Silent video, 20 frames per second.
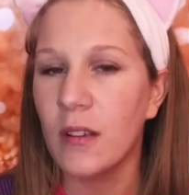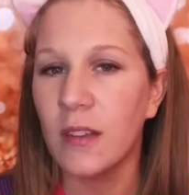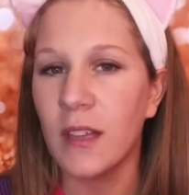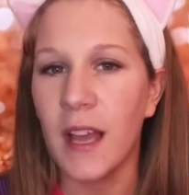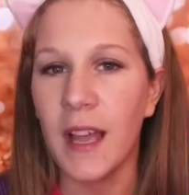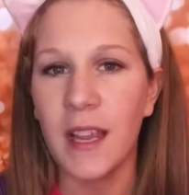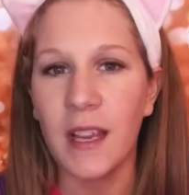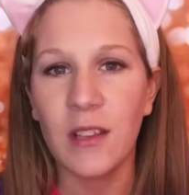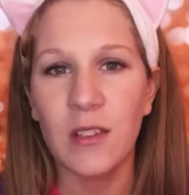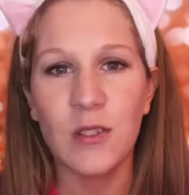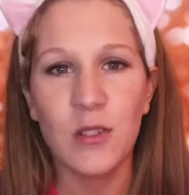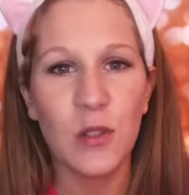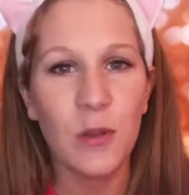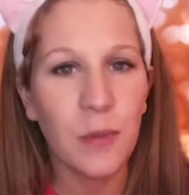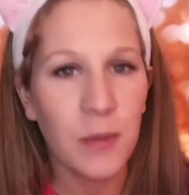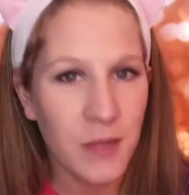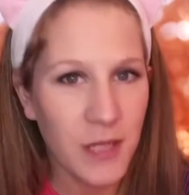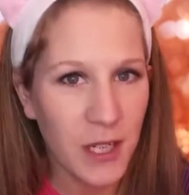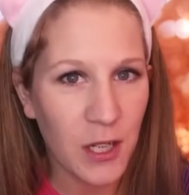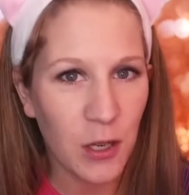like,
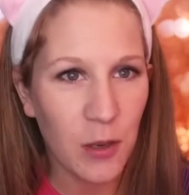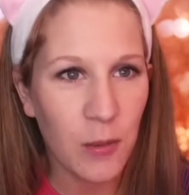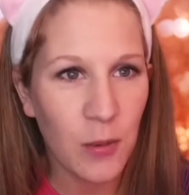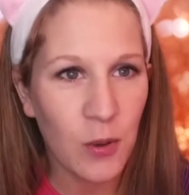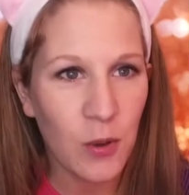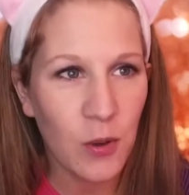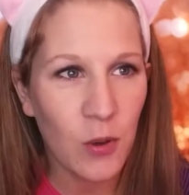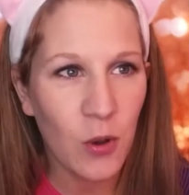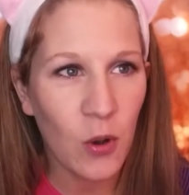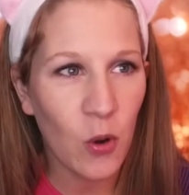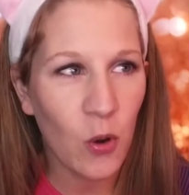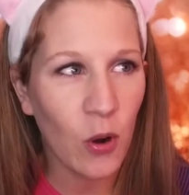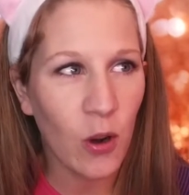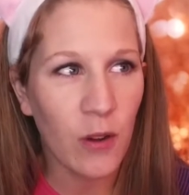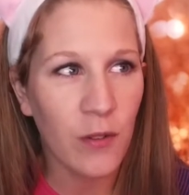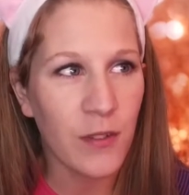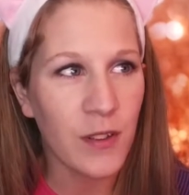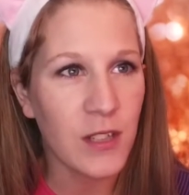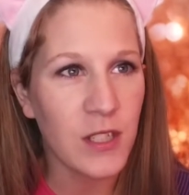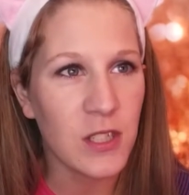super terrible, or
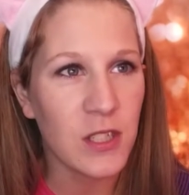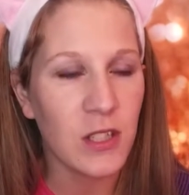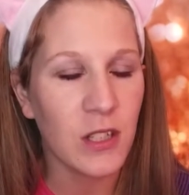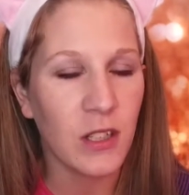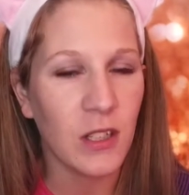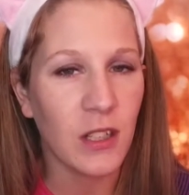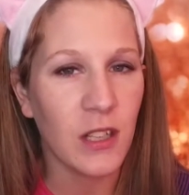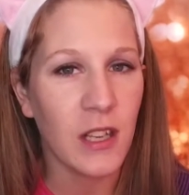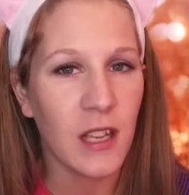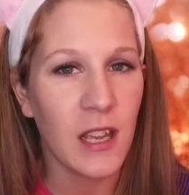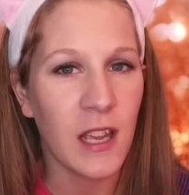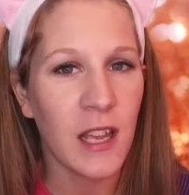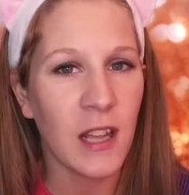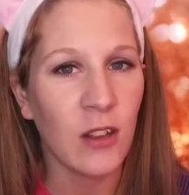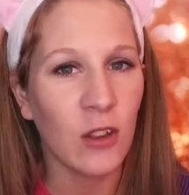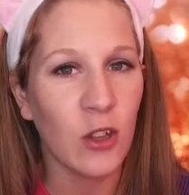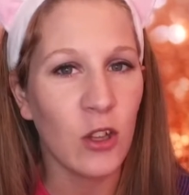if it